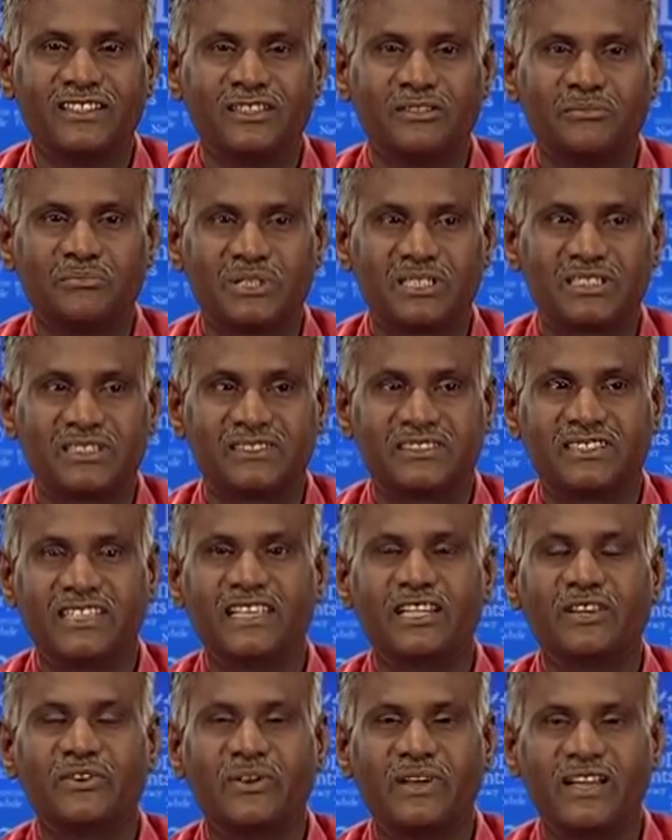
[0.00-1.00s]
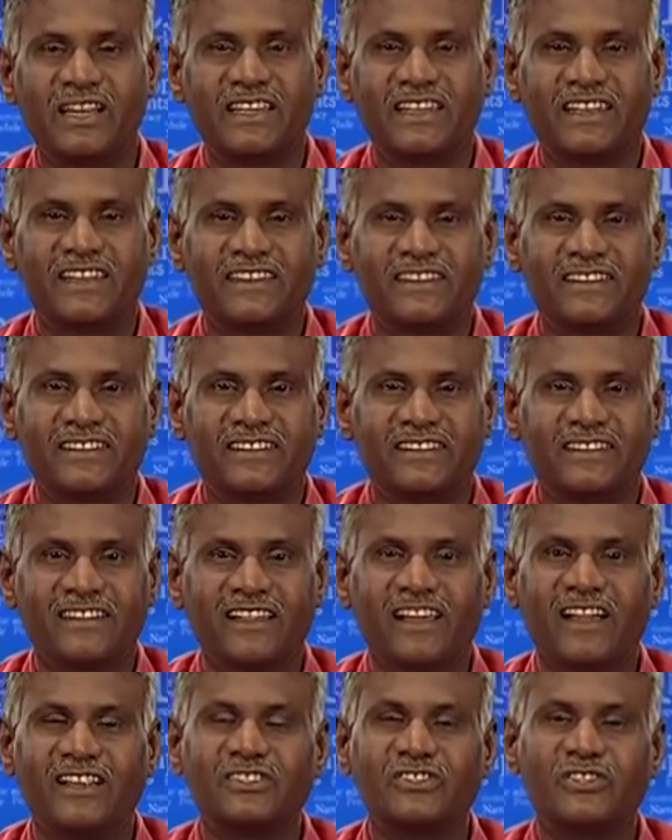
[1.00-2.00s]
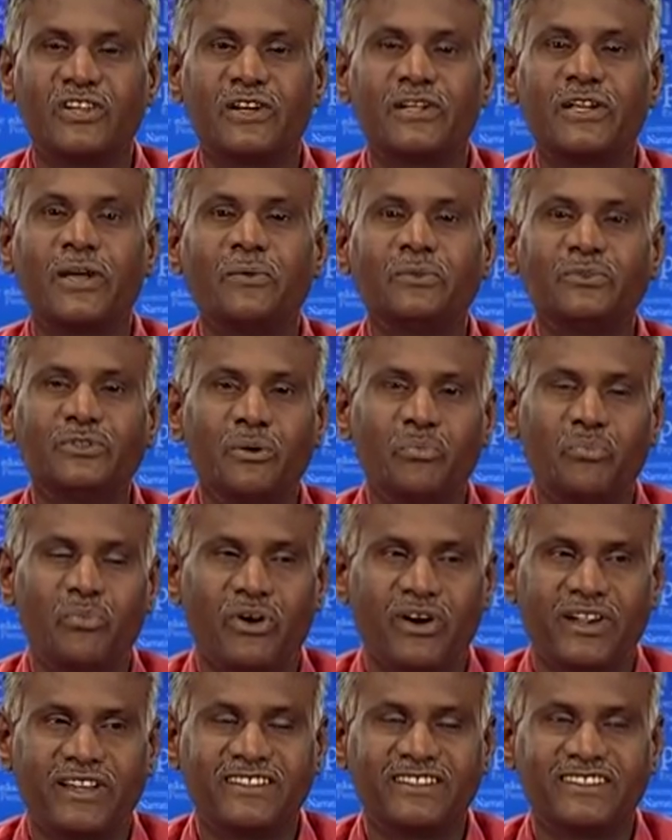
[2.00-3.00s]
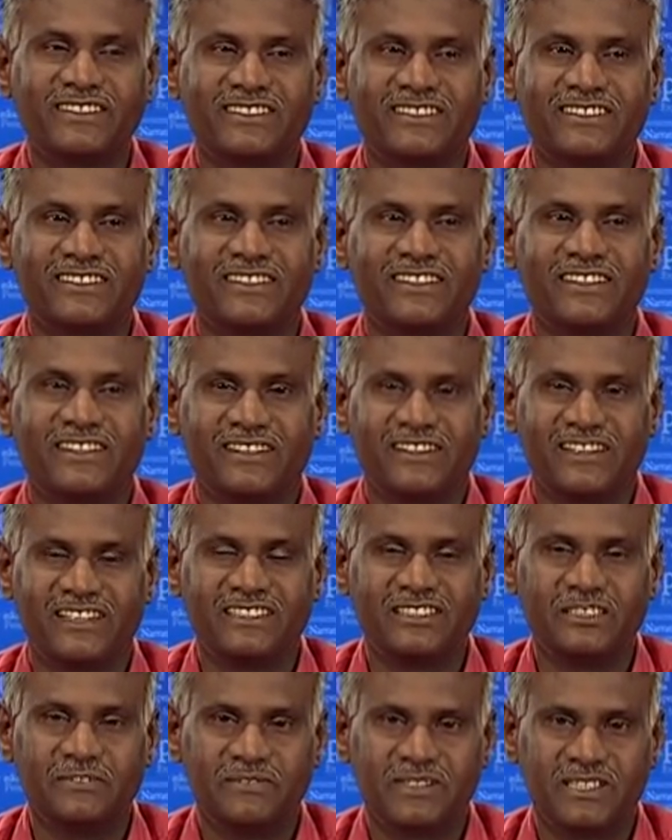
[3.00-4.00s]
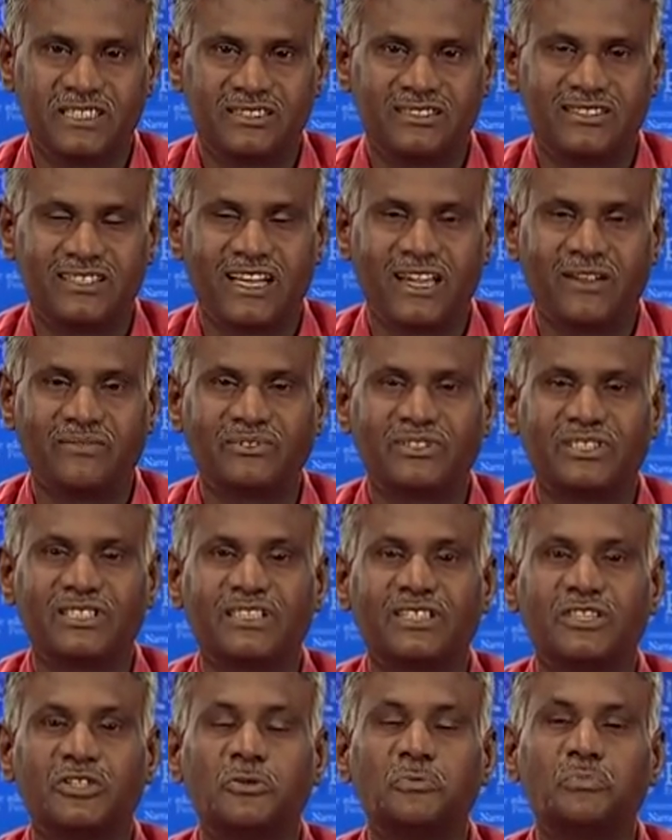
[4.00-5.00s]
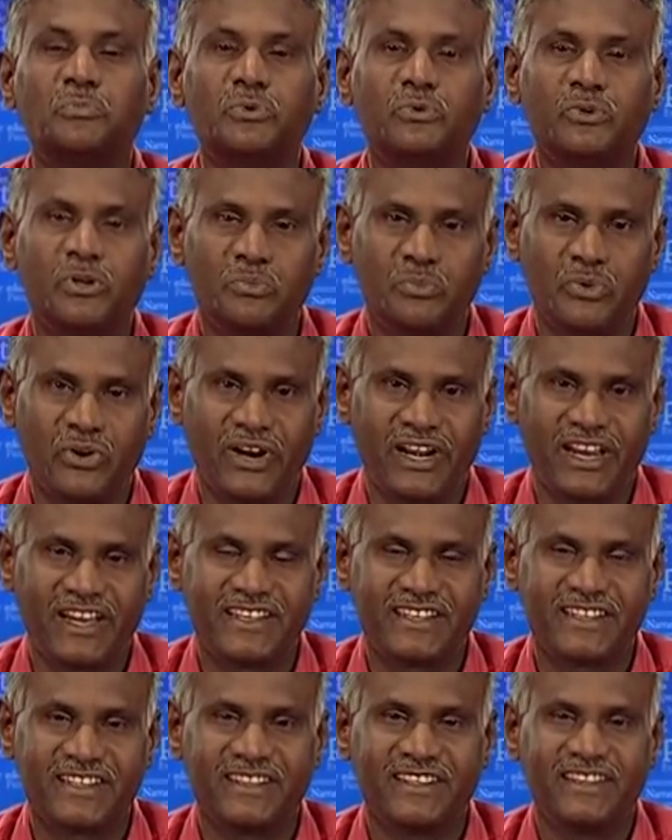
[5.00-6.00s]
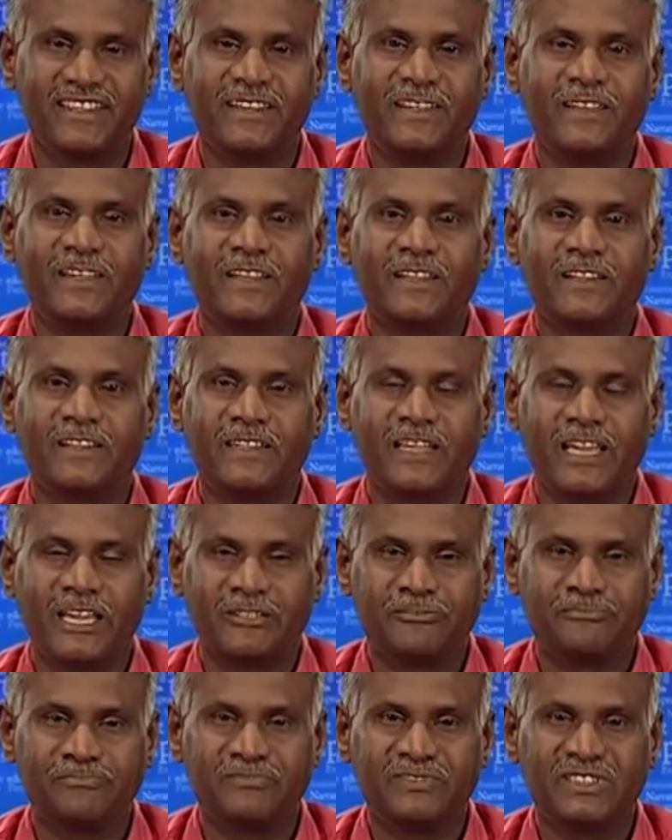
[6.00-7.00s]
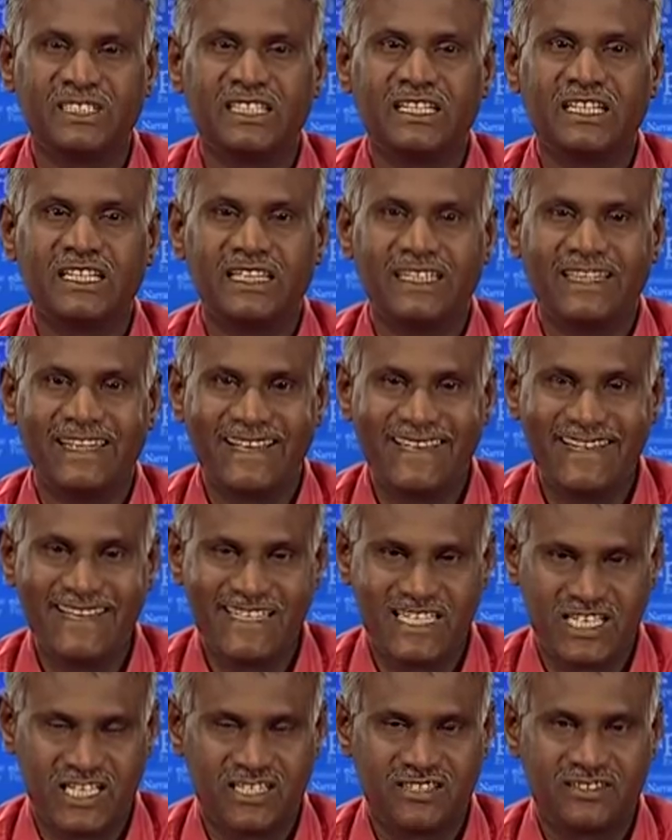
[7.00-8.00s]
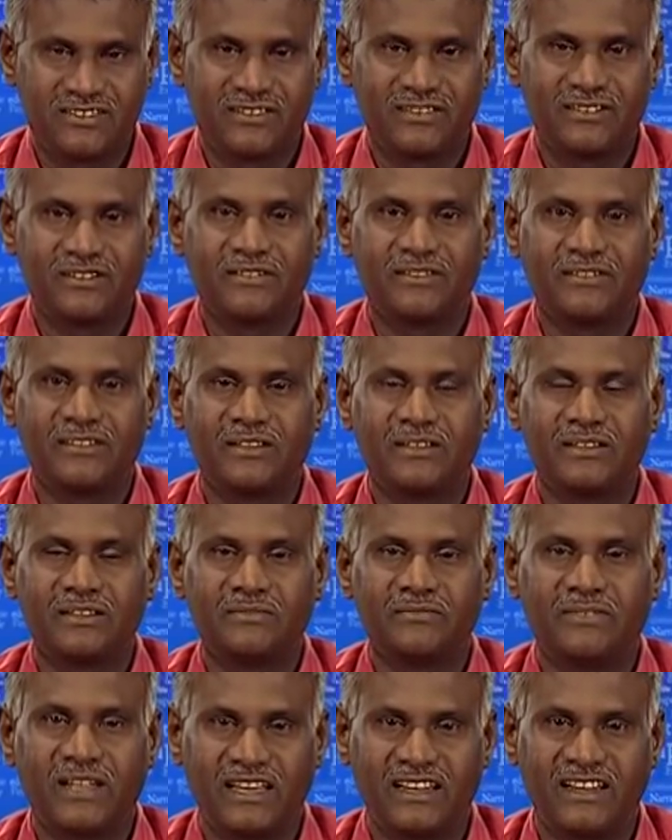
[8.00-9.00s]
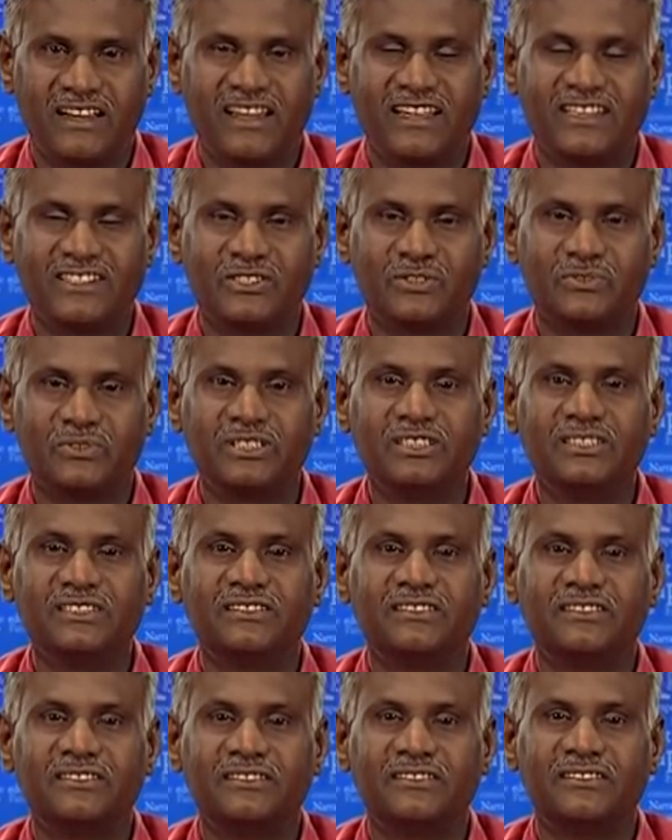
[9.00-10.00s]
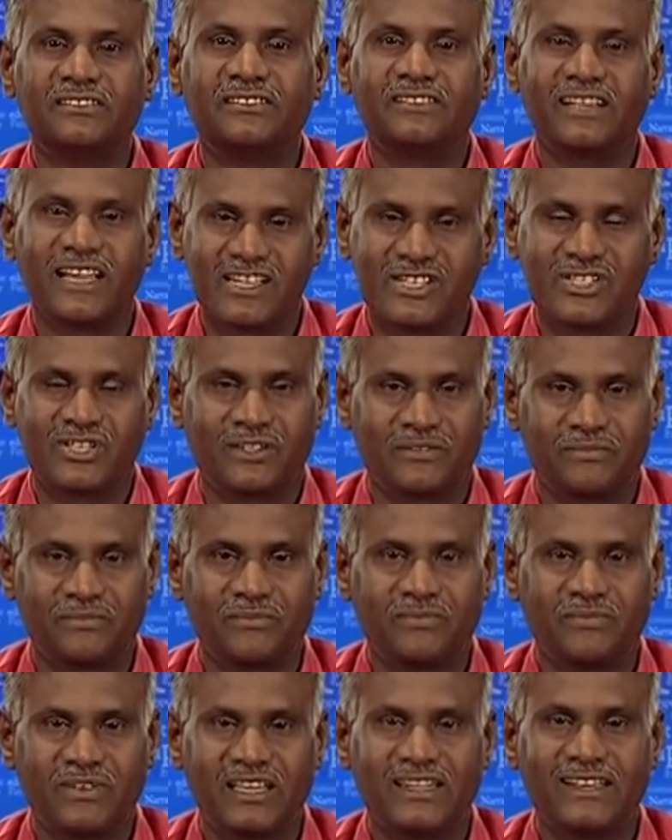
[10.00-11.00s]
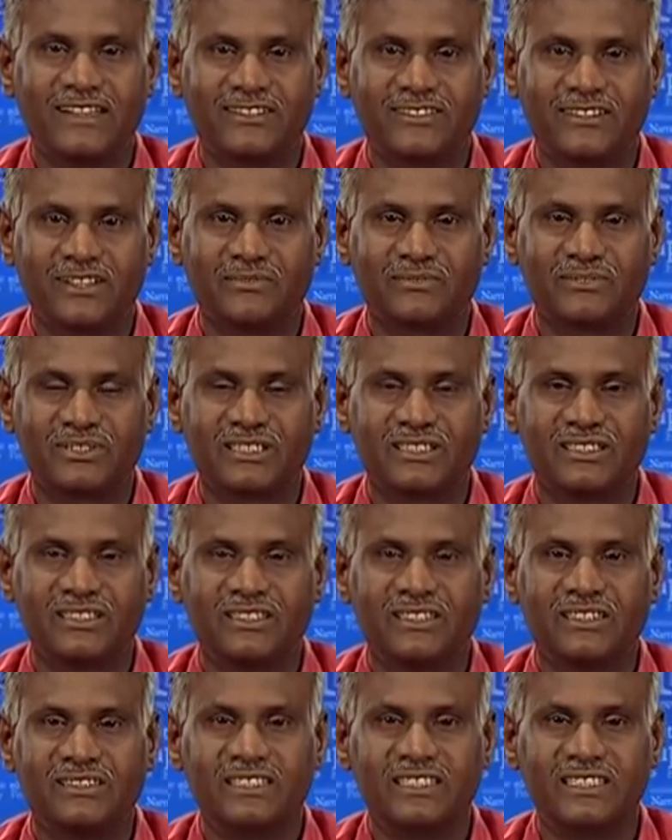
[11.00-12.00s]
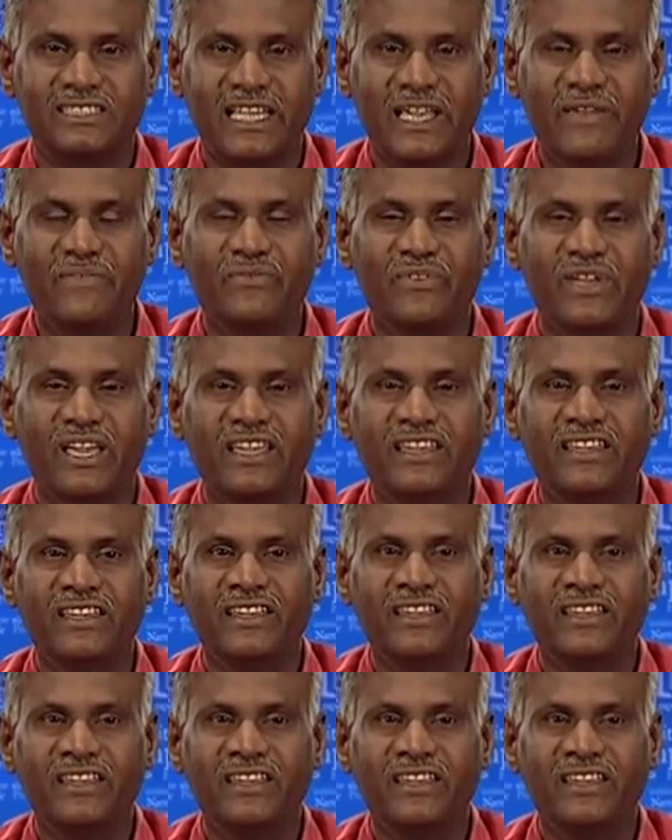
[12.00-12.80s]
but take a look at it and jot down the points, write the first draft, improve upon it, then edit it, then finalize your writing, final draft. The same way